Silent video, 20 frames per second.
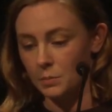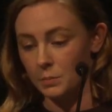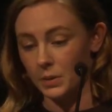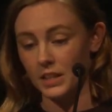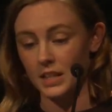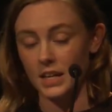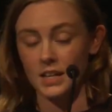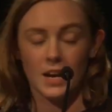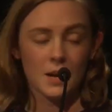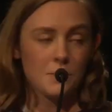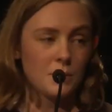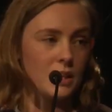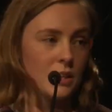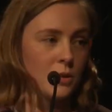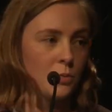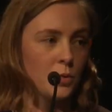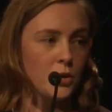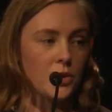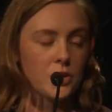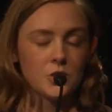By that I mean
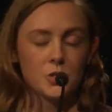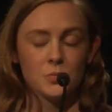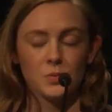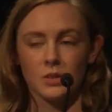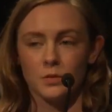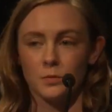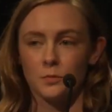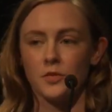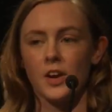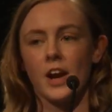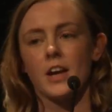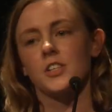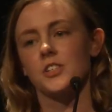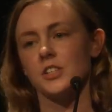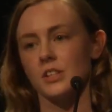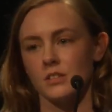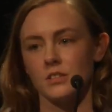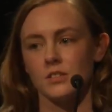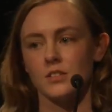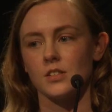it works with
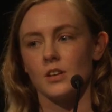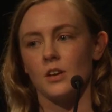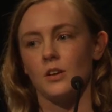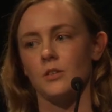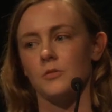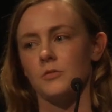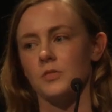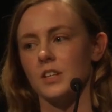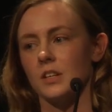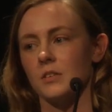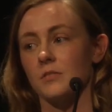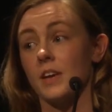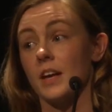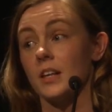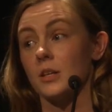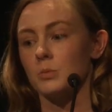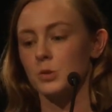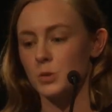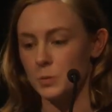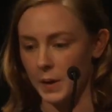fractions of the
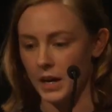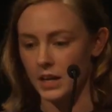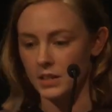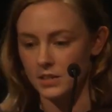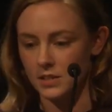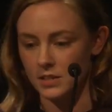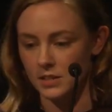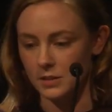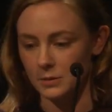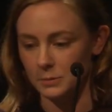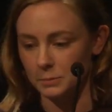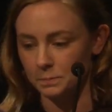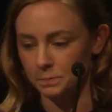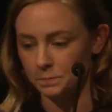available space.